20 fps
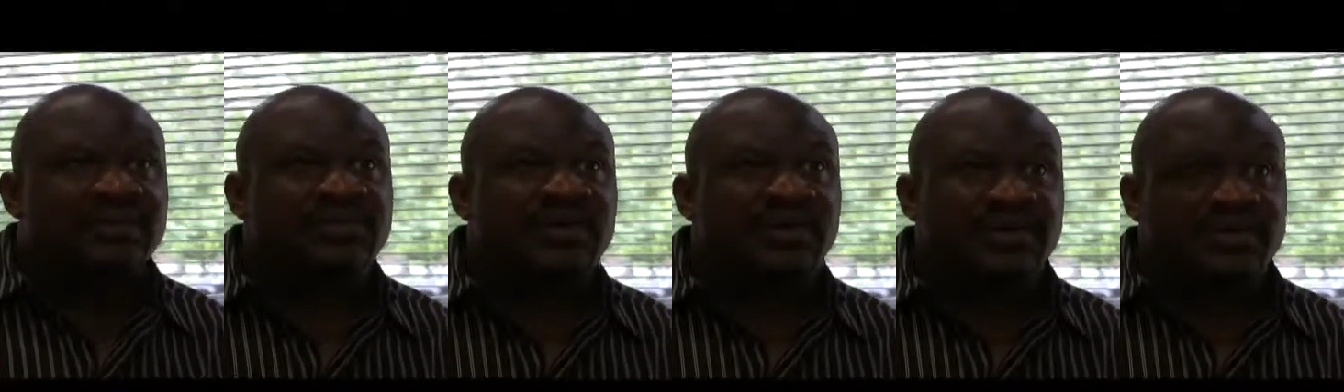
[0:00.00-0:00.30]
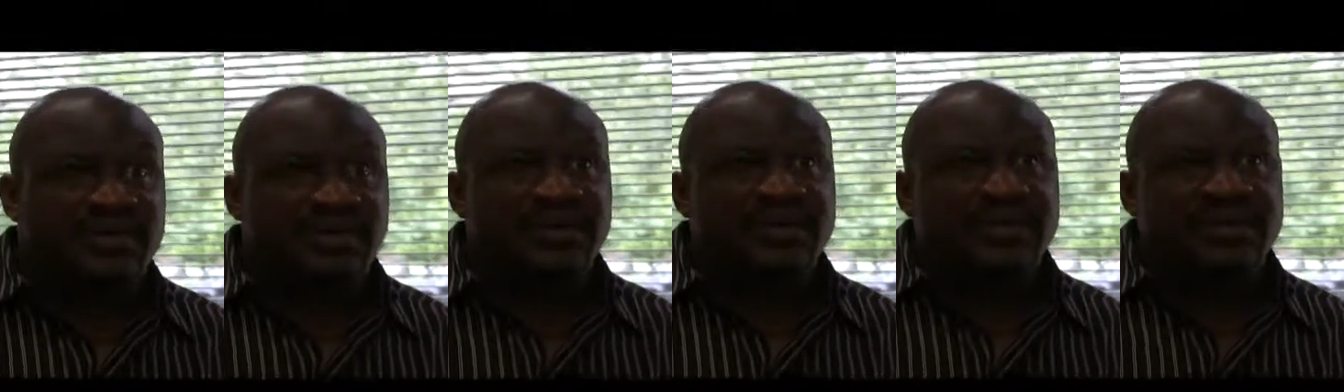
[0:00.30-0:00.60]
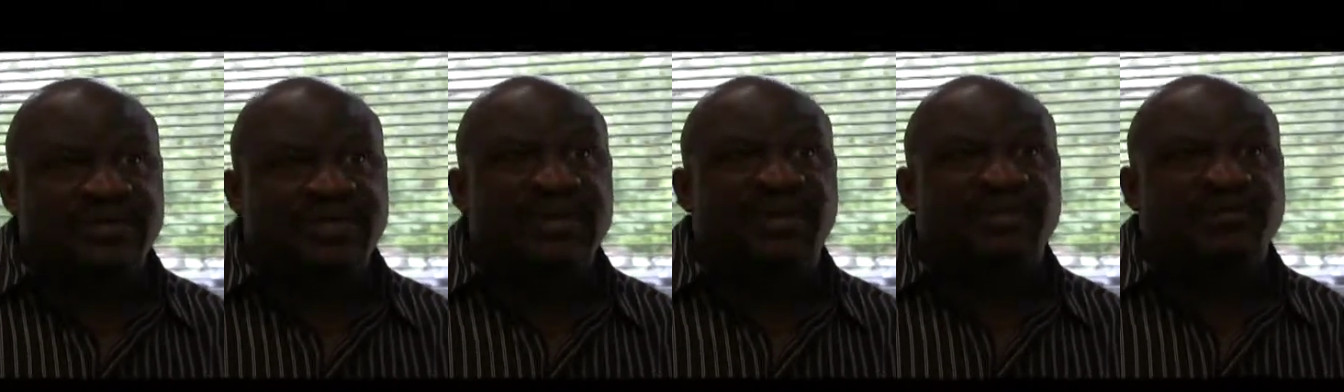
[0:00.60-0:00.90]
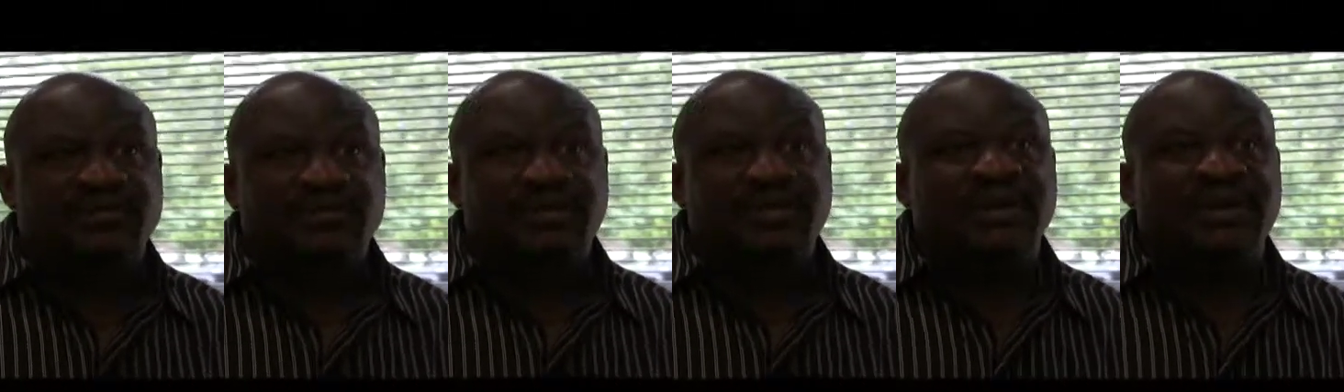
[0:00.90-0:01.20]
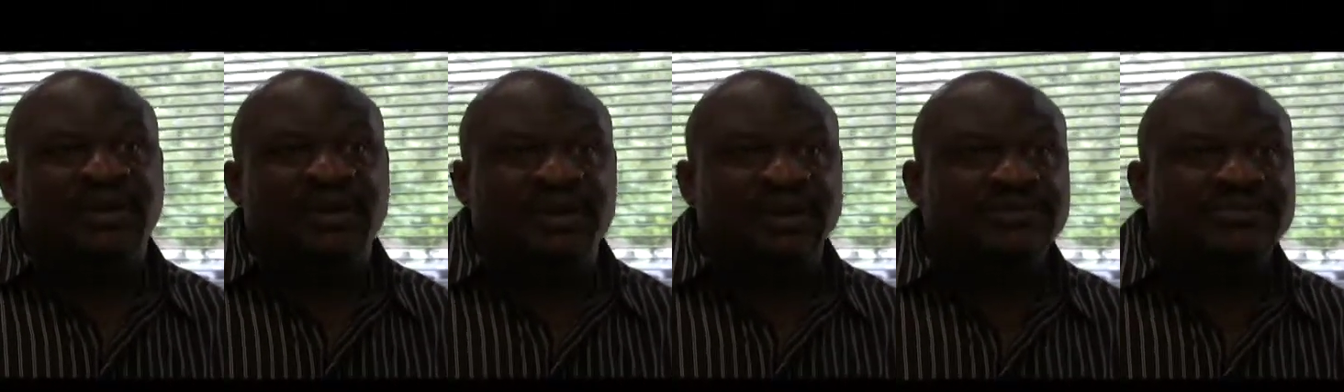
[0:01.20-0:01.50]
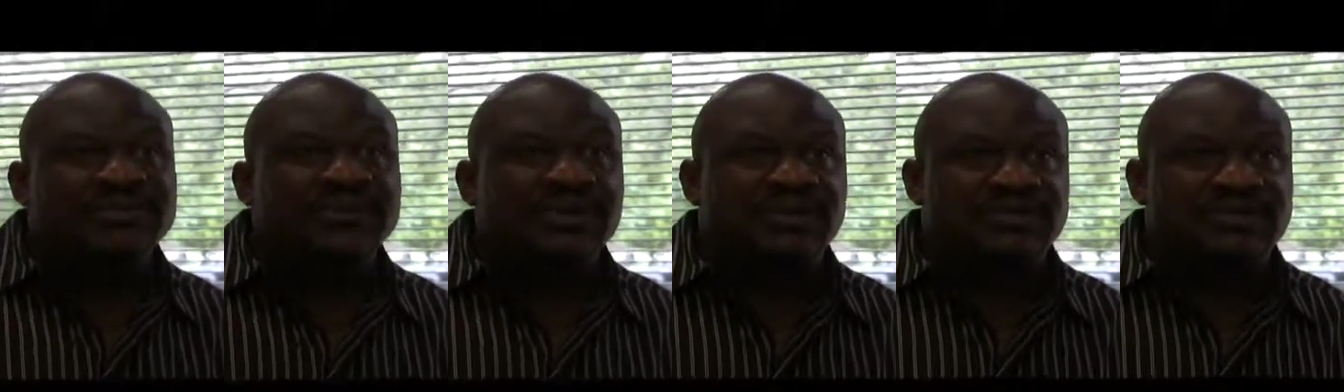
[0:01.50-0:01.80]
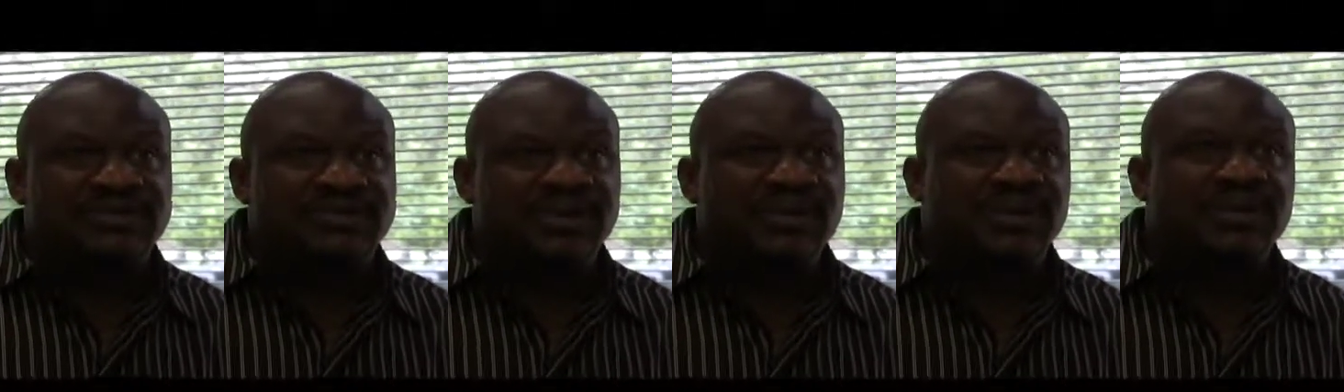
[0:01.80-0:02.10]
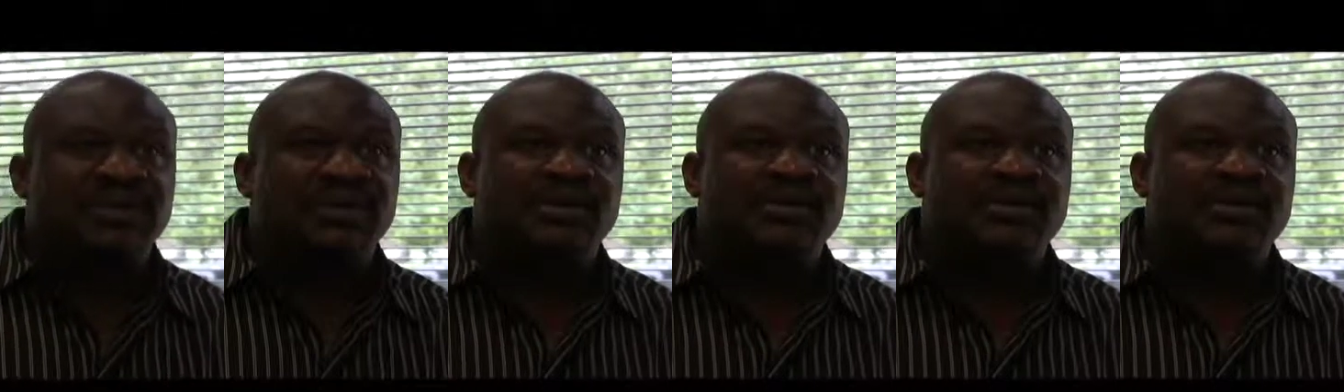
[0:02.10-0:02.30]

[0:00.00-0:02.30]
Those things that really need to be addressed,